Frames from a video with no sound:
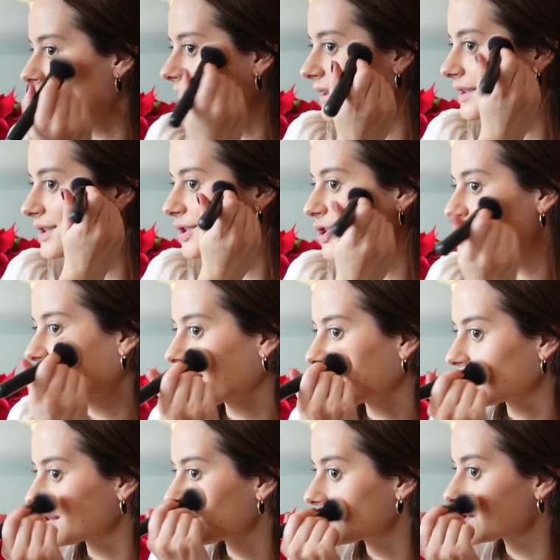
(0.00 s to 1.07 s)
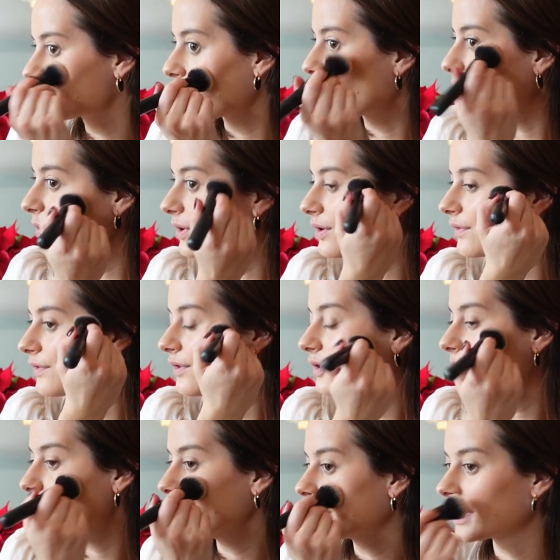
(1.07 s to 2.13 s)
And this shade is so
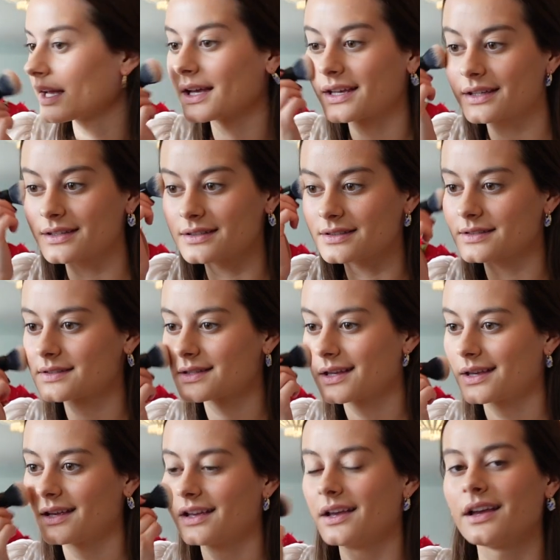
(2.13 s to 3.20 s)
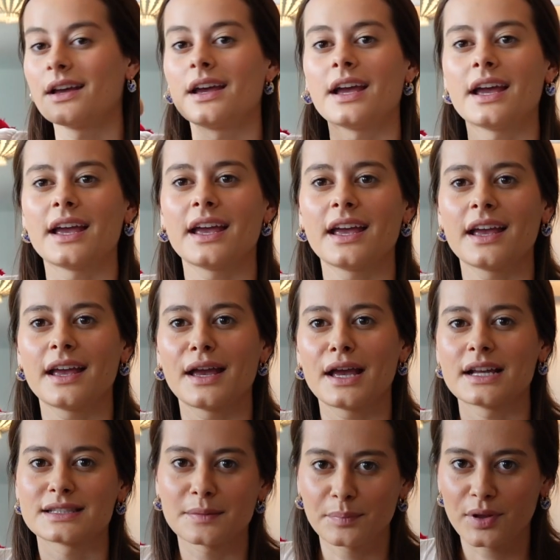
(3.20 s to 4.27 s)
beautiful because
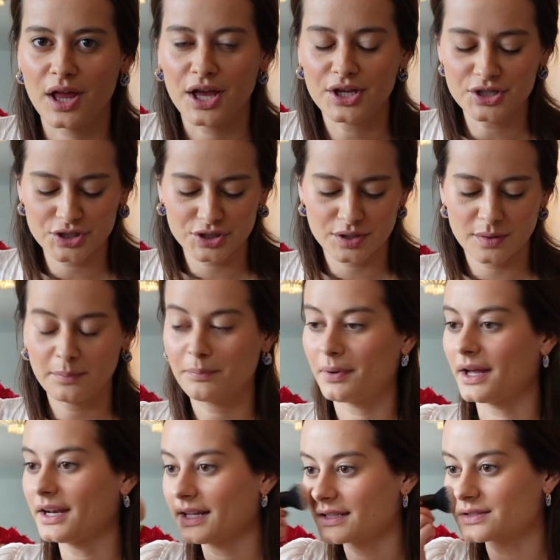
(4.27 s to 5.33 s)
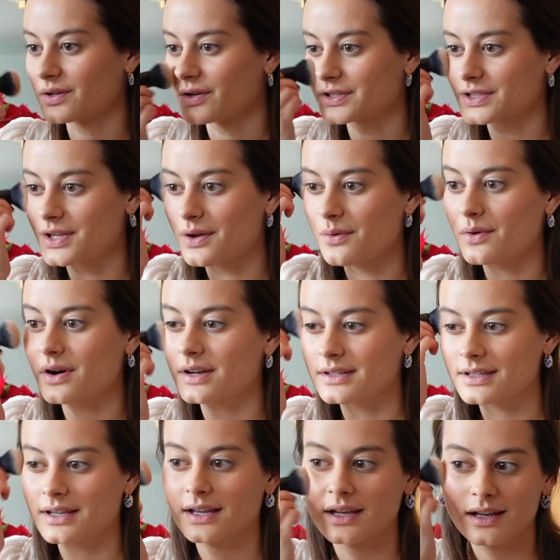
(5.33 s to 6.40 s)
it's a blush, but it's also
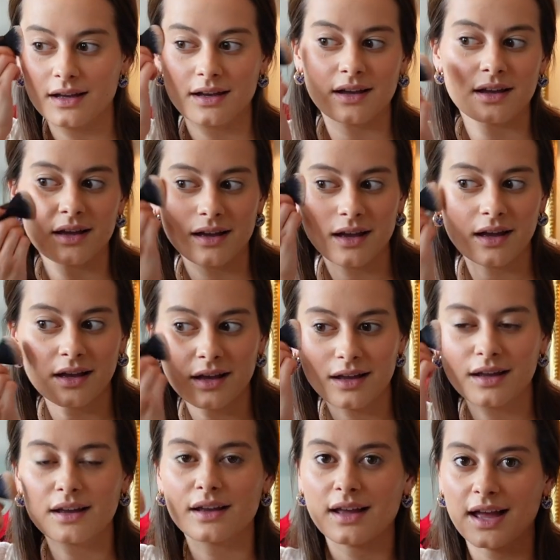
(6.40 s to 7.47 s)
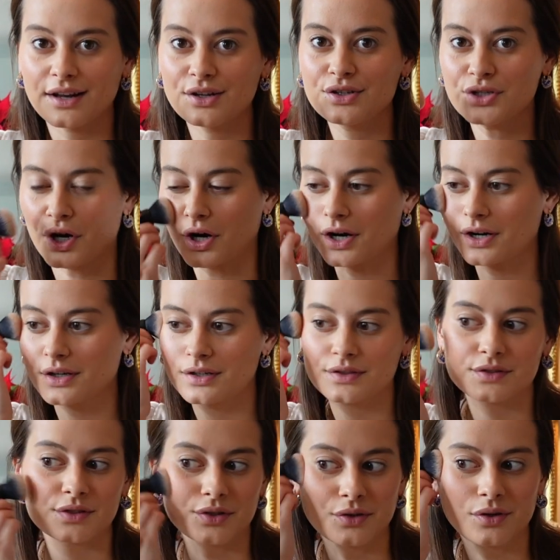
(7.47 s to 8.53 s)
kind of dark,
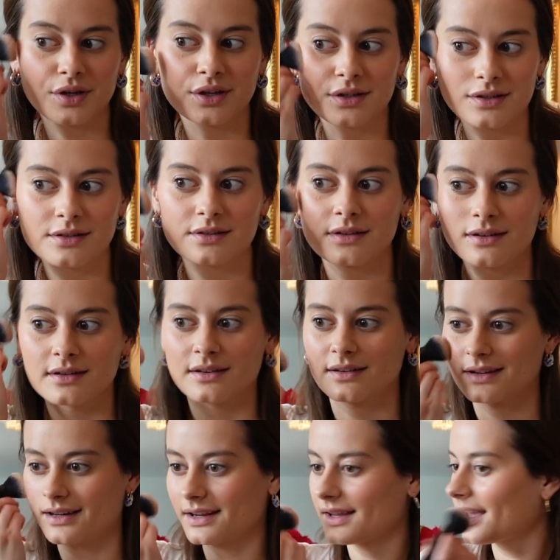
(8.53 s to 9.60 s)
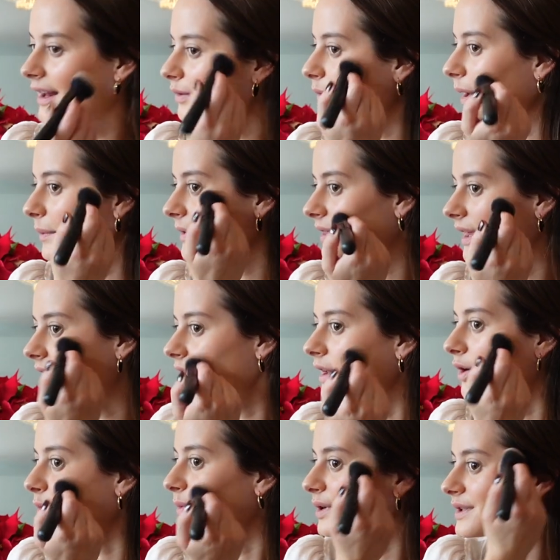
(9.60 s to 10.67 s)
so you can get away with it
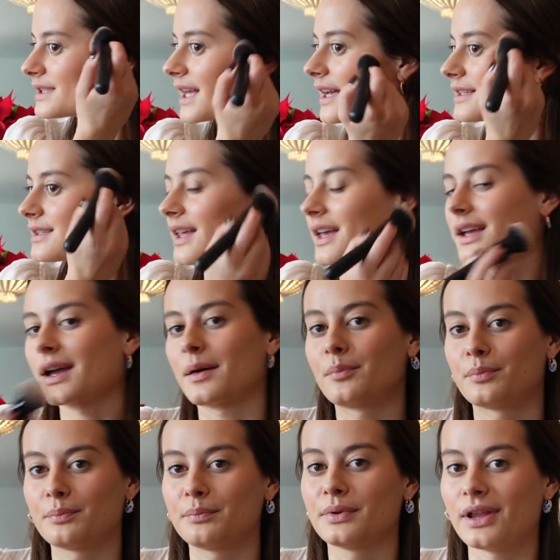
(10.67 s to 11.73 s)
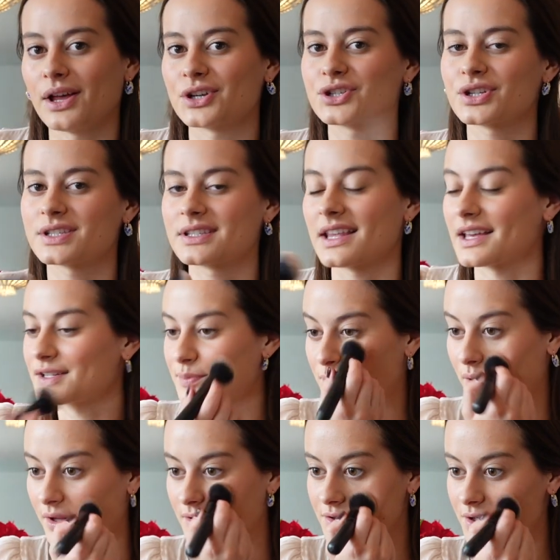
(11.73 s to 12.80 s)
almost as like a blush slash
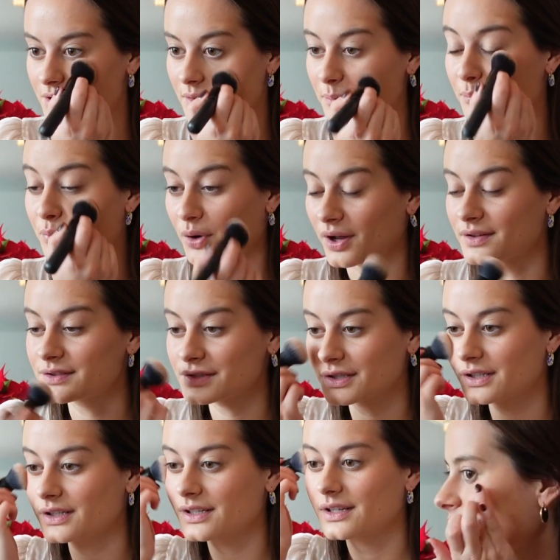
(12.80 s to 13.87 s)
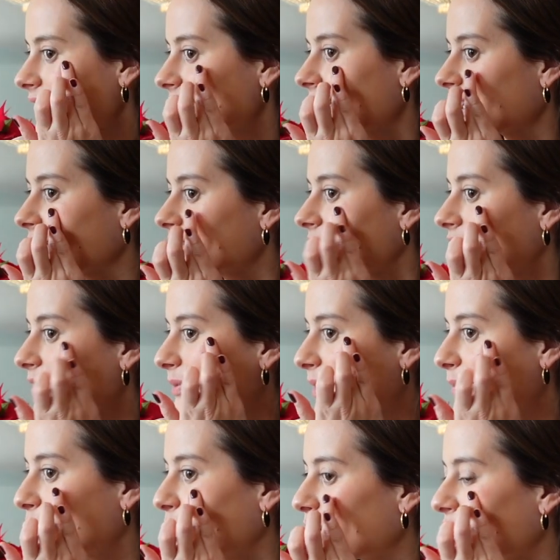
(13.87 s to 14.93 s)
bronzer. bronzer. I just take a little
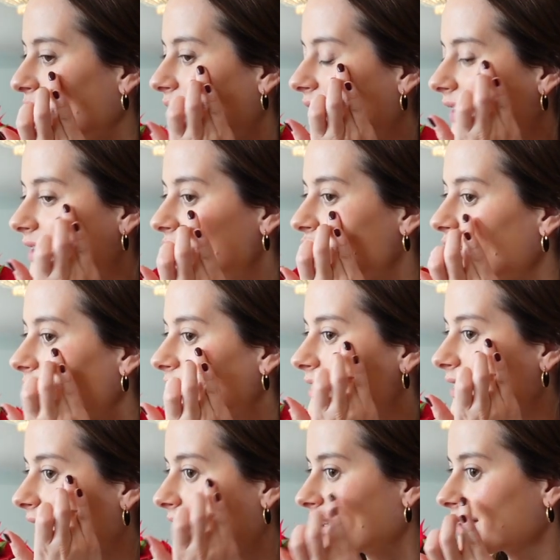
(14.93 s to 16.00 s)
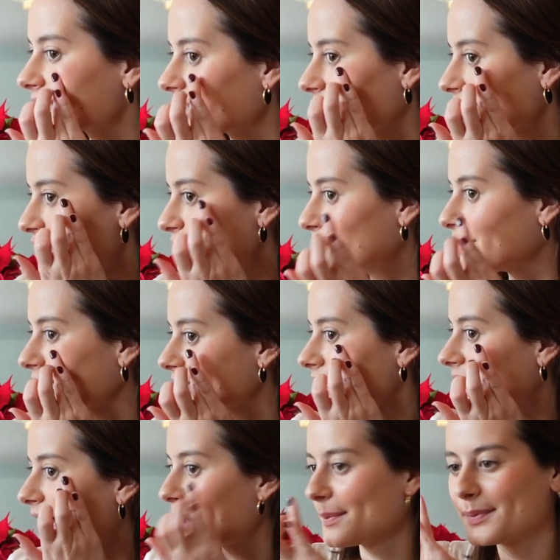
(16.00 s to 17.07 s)
bit more on the cheeks and kind of start to build
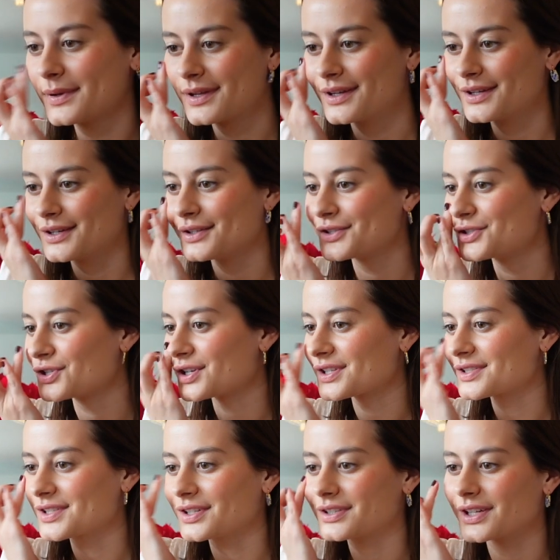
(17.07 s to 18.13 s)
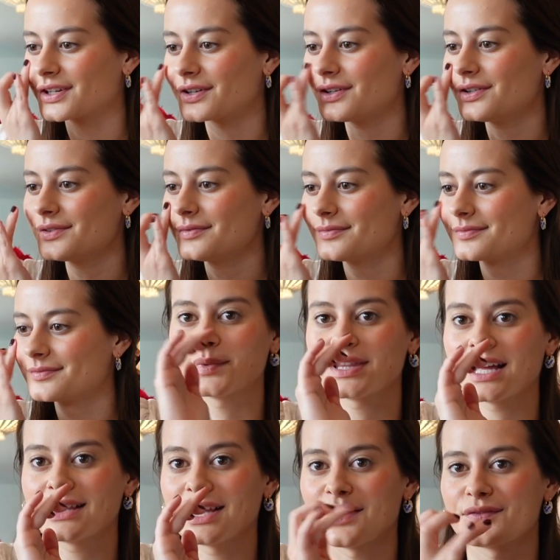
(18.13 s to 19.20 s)
it up just a little. And with
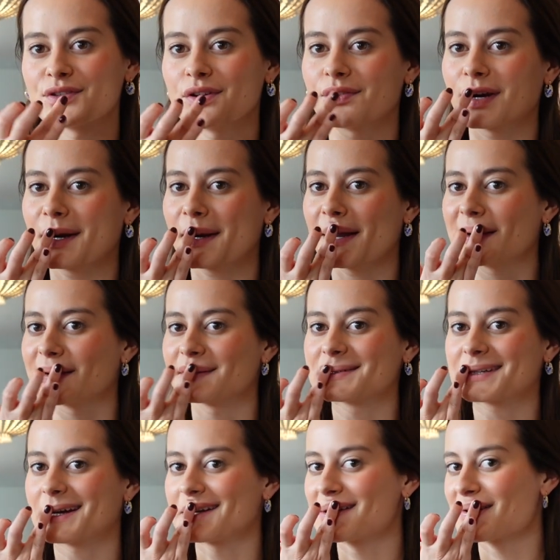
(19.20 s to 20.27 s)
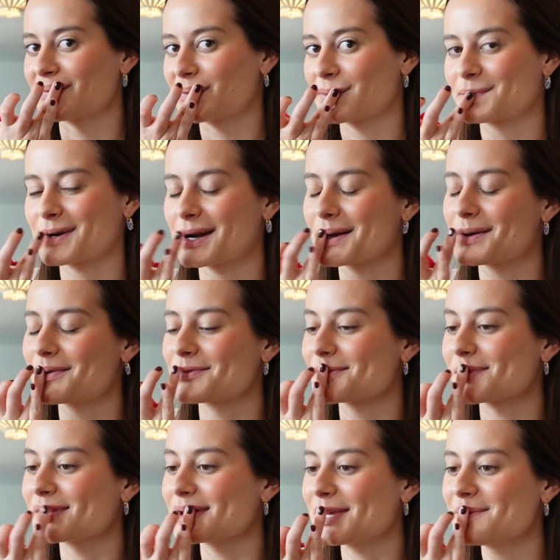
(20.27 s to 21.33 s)
that leftover, I just kind of run it over
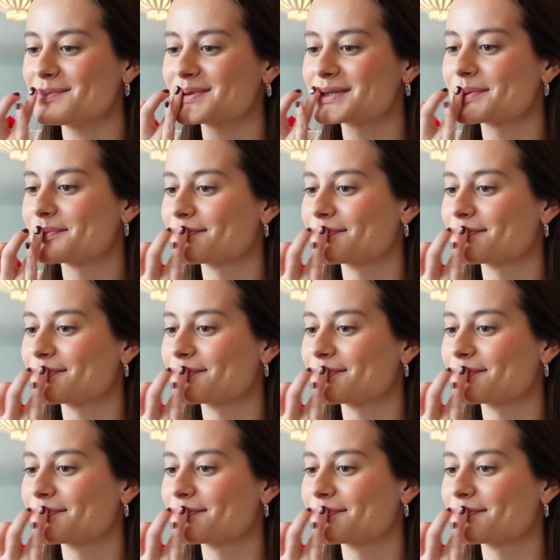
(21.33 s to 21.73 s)
my lips.